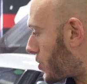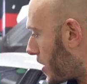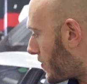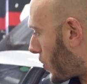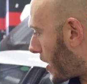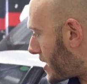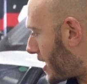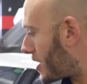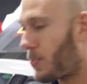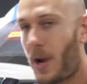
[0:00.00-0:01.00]
So even when it's
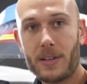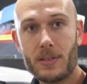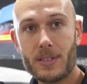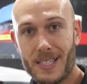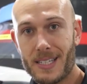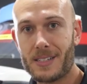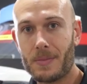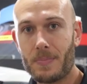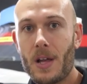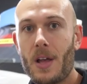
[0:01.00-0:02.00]
in the brake system,